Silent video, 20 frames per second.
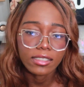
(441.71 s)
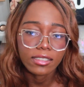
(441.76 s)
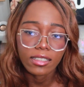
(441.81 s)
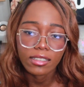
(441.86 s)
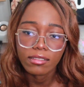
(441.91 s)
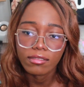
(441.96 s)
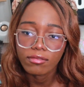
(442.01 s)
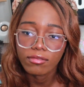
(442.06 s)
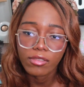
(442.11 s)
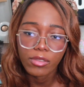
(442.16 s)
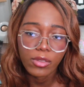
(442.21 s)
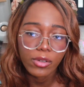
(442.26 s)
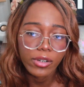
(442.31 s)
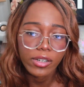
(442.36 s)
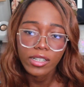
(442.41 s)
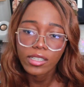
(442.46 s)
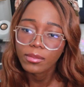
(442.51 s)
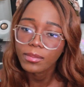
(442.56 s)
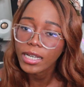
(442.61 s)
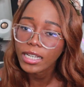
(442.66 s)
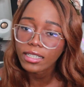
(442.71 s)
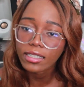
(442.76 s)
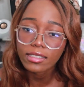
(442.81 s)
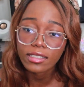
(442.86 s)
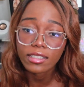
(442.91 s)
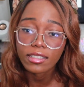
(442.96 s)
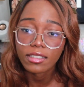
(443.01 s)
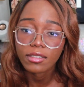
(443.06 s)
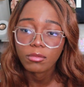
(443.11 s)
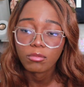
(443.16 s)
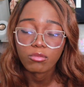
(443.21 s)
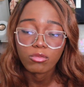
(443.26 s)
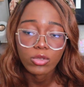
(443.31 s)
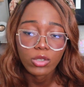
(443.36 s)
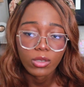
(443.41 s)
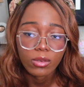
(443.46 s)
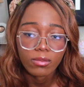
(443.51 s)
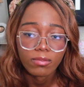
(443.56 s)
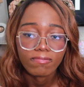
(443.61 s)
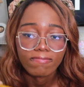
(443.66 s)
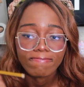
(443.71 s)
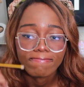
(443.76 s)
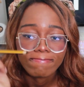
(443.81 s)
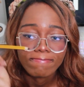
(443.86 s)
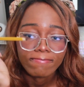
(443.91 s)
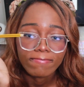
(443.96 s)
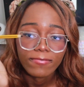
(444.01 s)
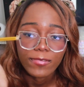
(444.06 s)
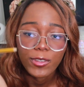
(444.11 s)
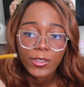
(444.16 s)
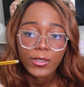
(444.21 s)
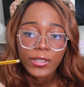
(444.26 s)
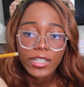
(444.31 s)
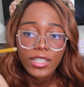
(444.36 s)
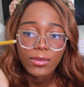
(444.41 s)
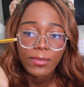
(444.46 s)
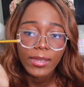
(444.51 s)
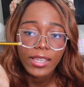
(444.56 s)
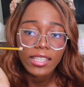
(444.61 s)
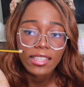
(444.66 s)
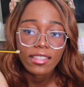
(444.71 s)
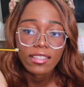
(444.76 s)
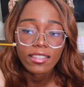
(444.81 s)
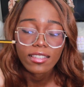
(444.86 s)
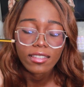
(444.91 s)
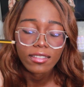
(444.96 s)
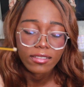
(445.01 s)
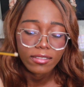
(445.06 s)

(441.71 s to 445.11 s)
than 30 bucks. So, Noris Pens.